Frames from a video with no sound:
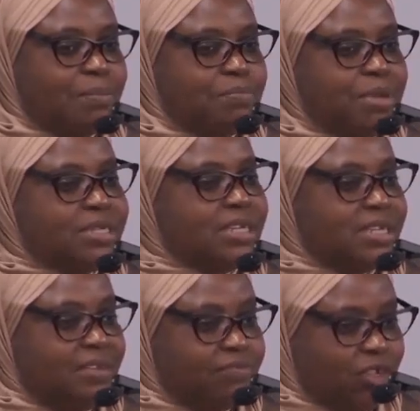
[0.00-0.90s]
built an
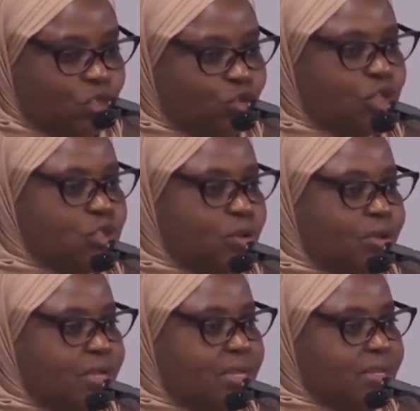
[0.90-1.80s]
infrastructure
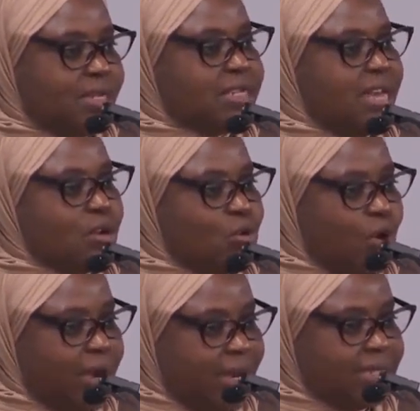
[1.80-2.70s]
that can
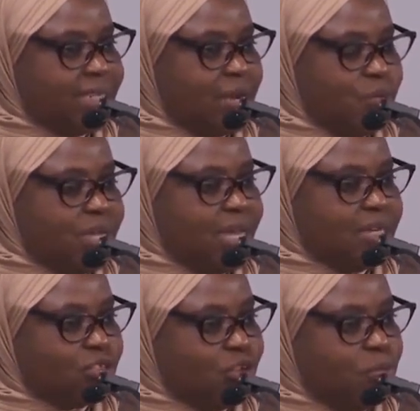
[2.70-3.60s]
connect and we
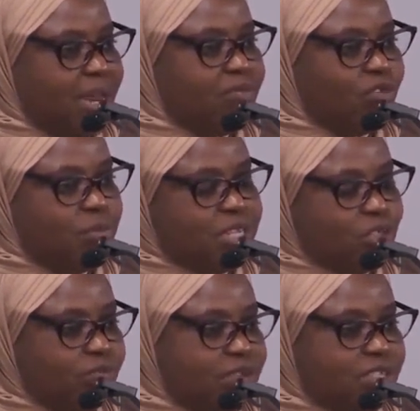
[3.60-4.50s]
can supply from
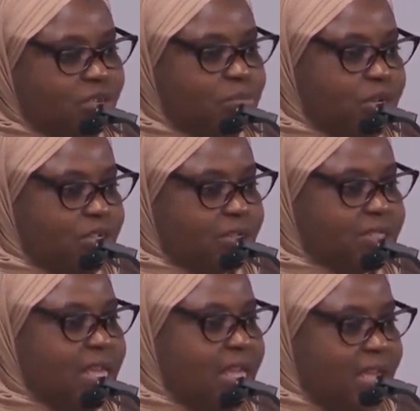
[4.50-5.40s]
each of these
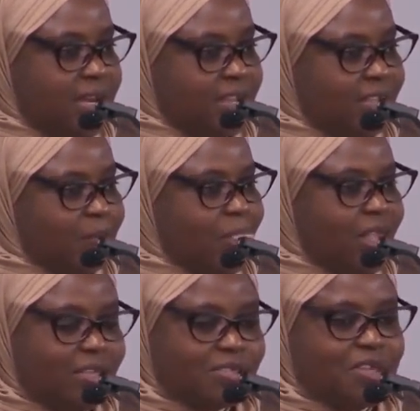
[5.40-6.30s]
sub-regions energy.
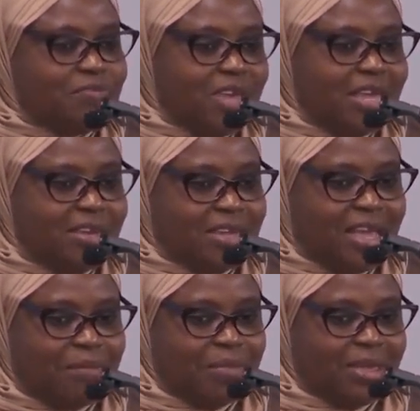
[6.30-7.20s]
So if you are in the
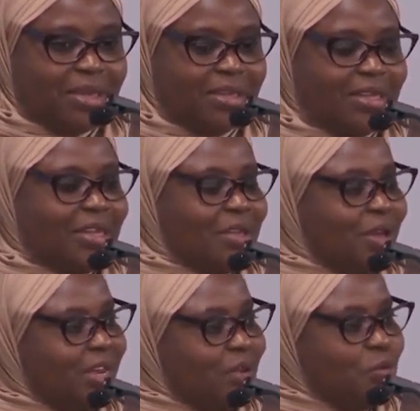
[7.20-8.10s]
Gambia,
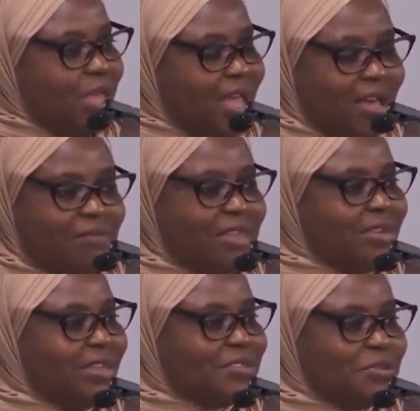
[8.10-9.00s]
and then we
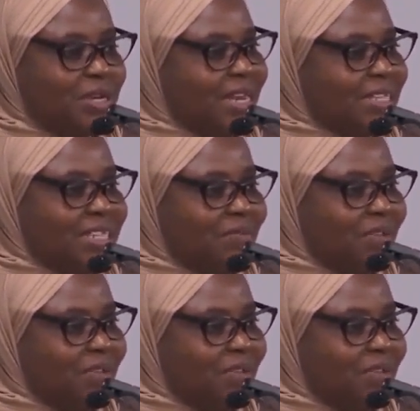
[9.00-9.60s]
having the sun that has never